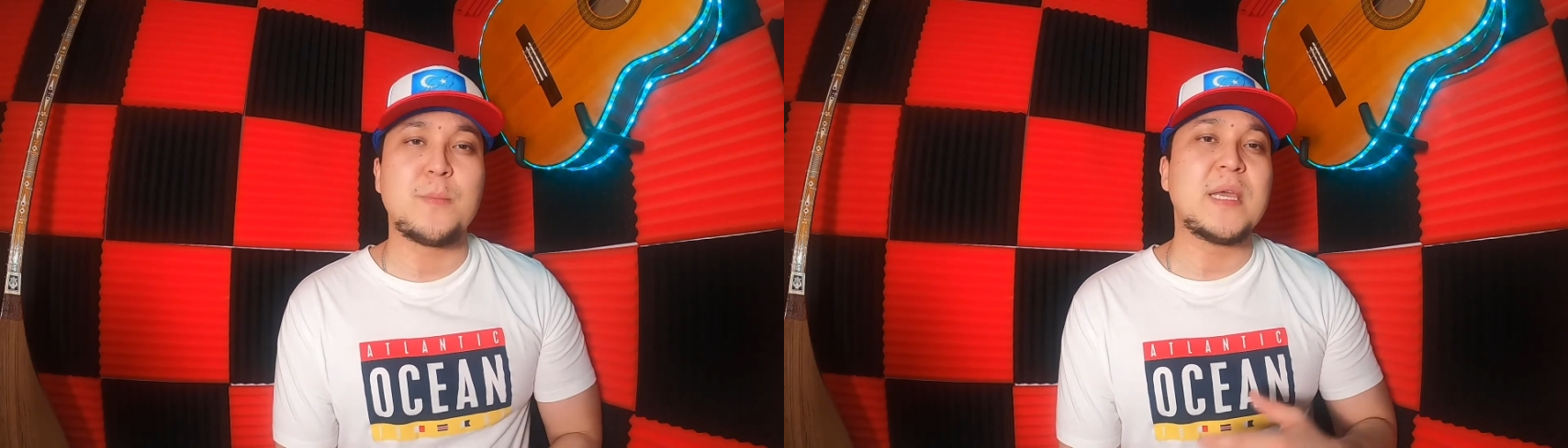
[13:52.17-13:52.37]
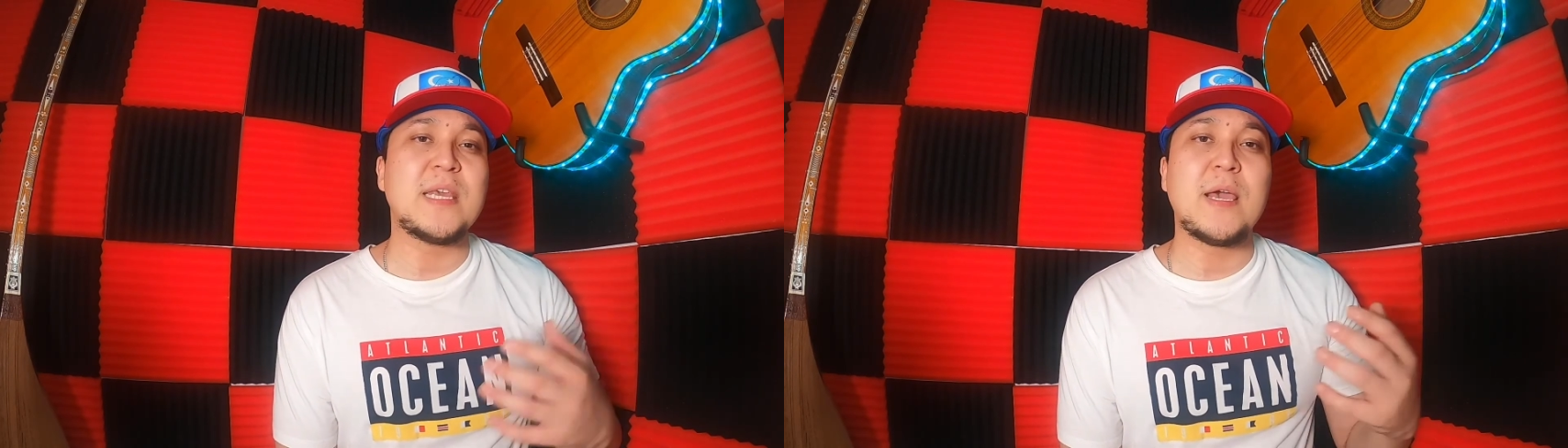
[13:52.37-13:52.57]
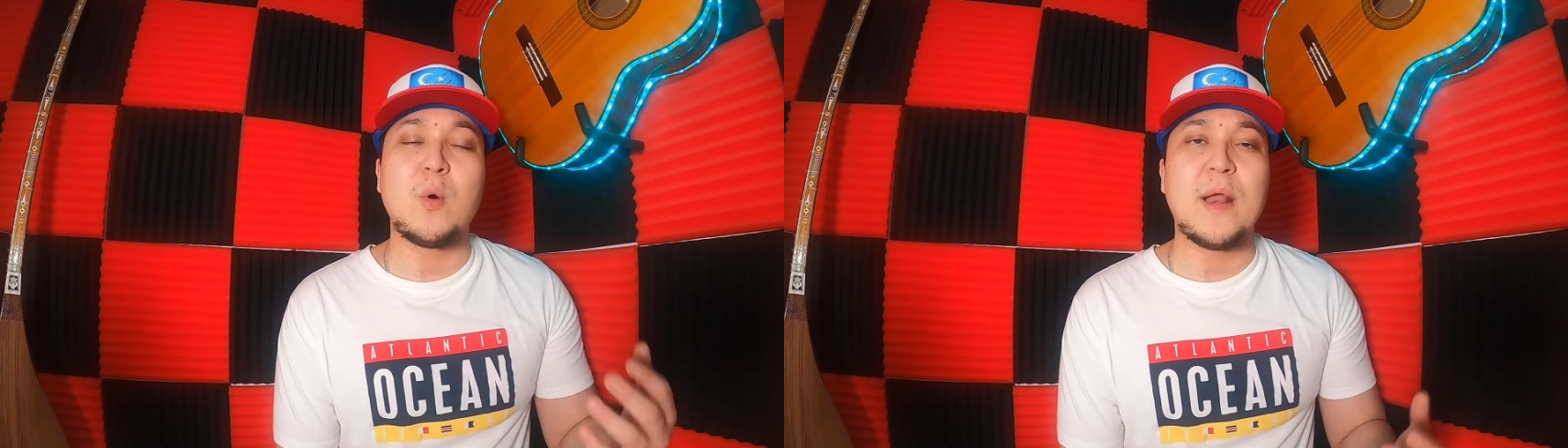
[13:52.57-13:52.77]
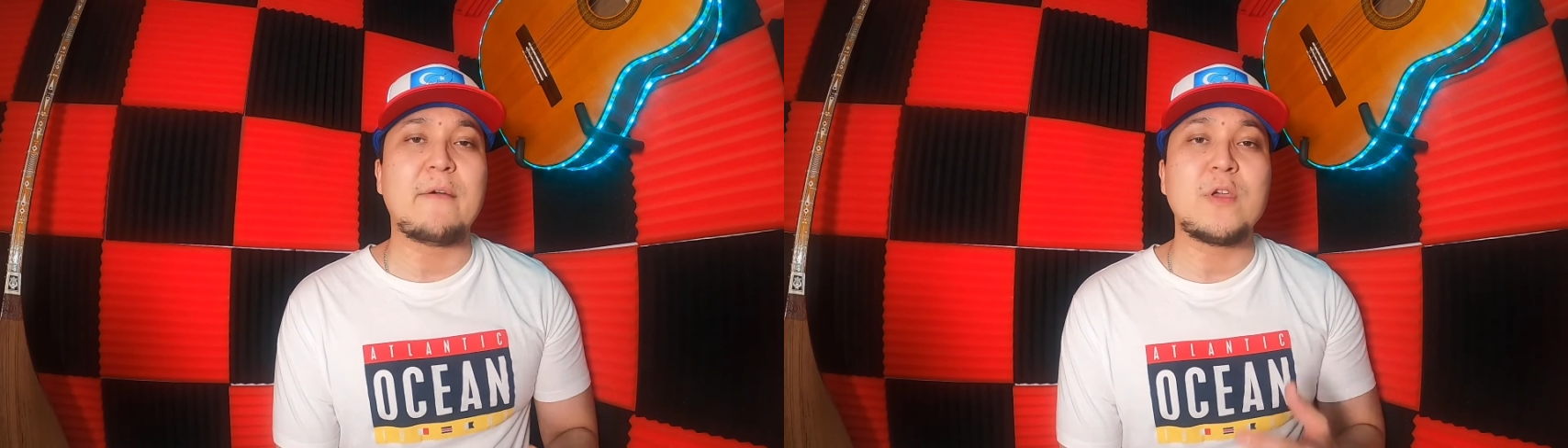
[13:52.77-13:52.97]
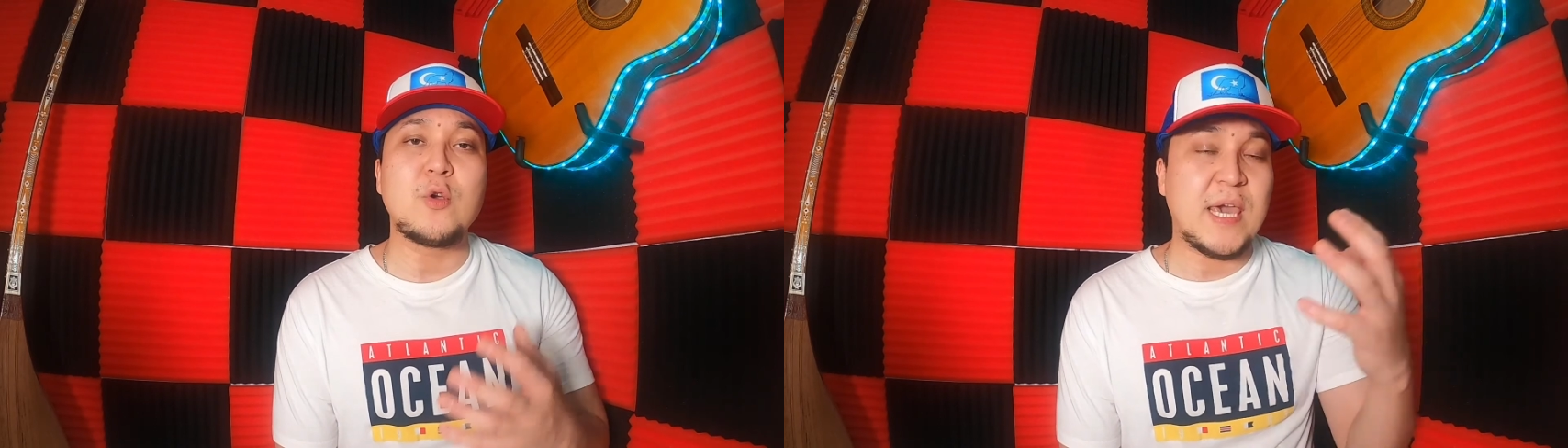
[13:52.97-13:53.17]
media,
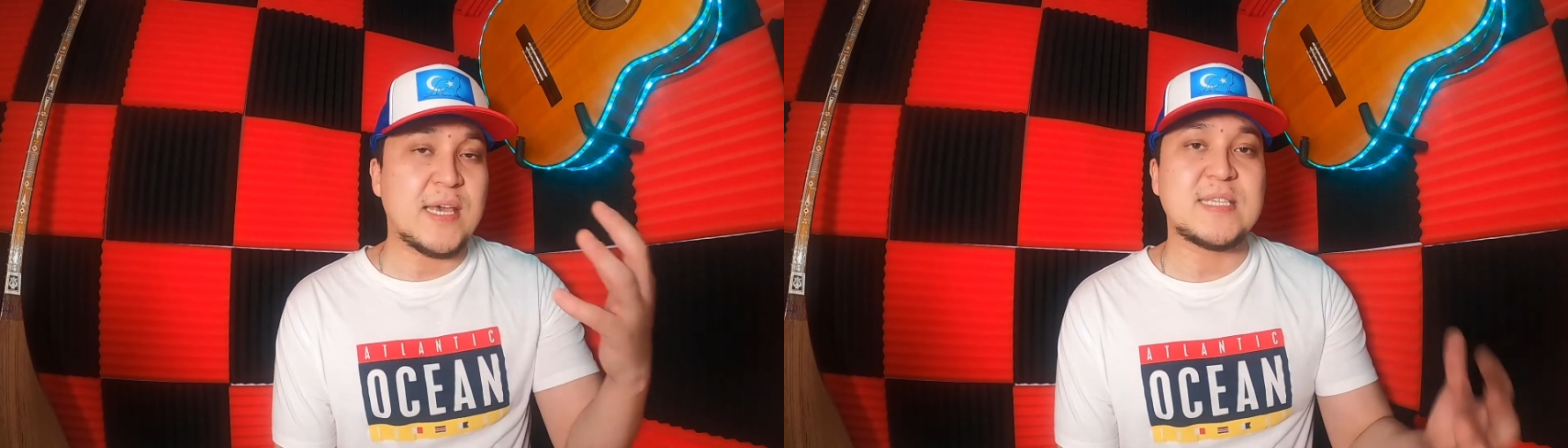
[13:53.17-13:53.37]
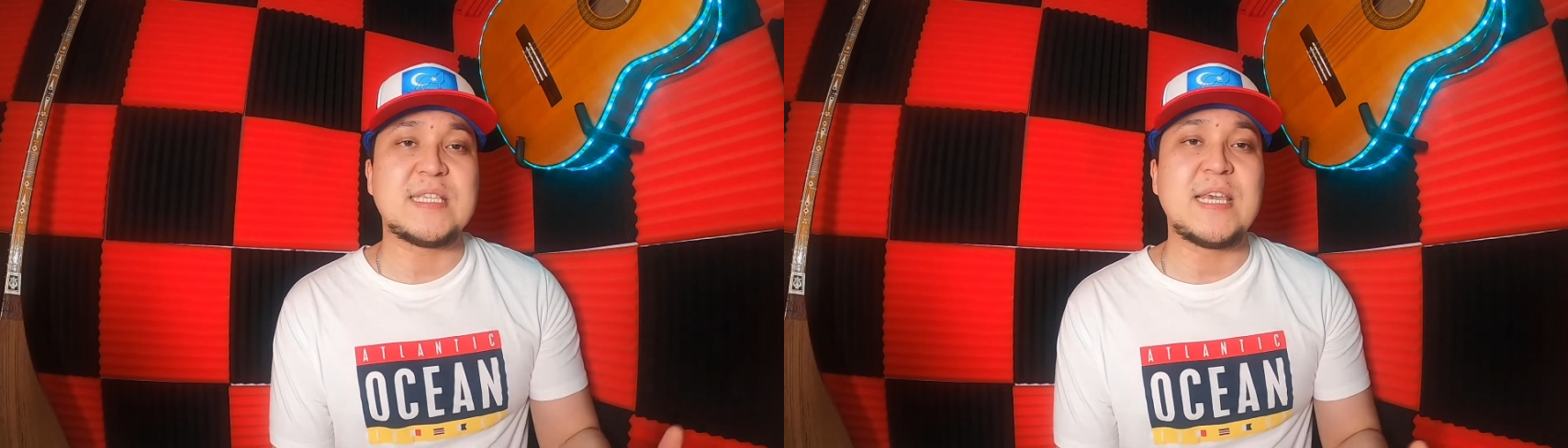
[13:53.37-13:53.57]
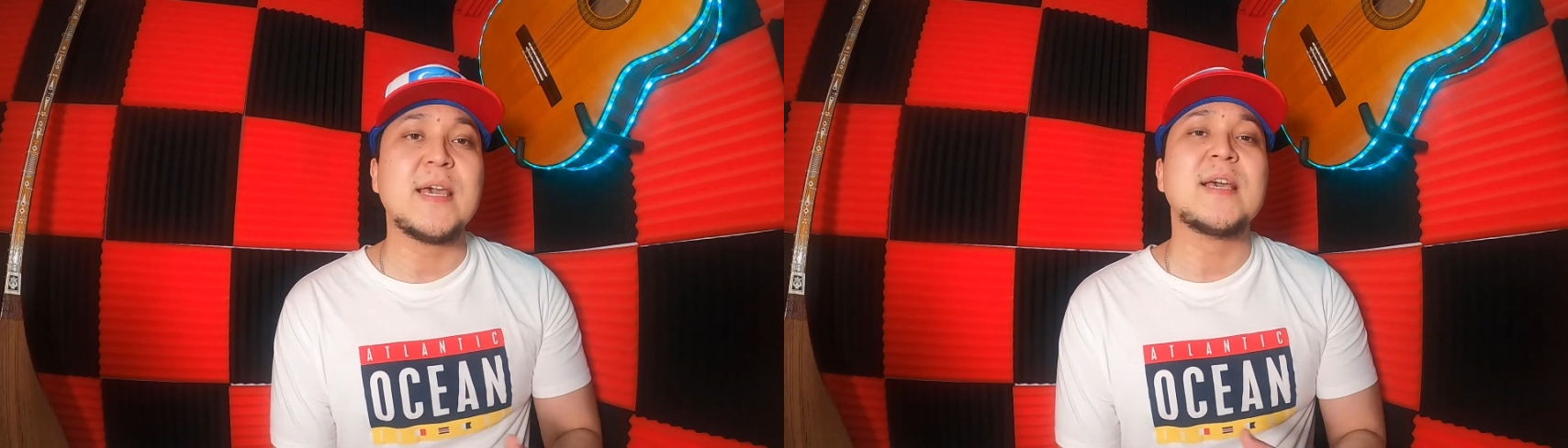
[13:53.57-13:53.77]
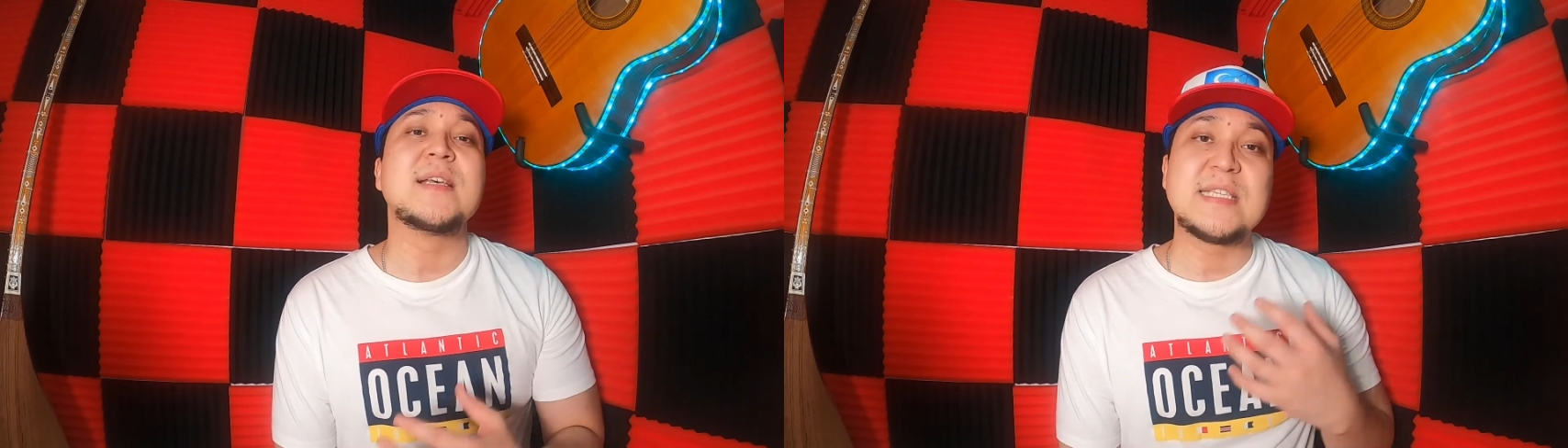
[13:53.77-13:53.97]
whatever you can see.